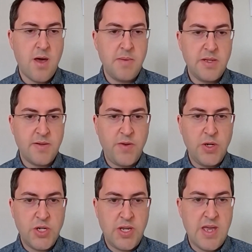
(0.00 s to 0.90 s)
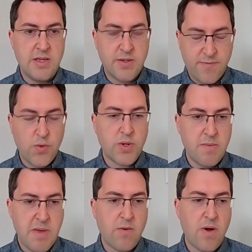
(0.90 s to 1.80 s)
into future years, forward
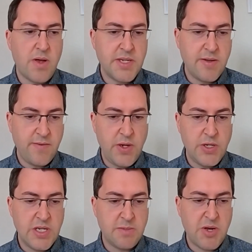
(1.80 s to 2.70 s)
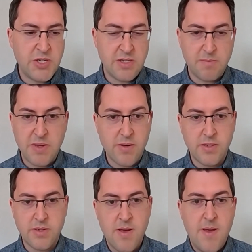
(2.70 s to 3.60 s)
commit grants into future years' budgets,
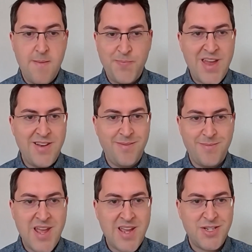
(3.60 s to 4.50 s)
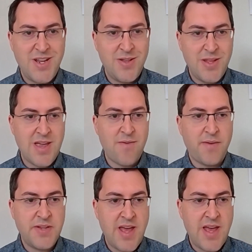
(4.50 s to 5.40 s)
because then next year and the year
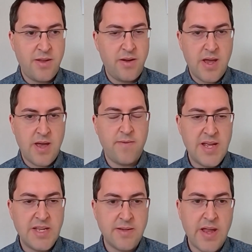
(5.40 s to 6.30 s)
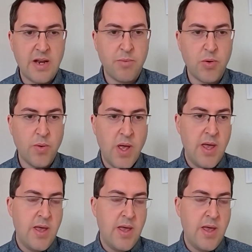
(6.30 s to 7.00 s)
after that, you'd have less available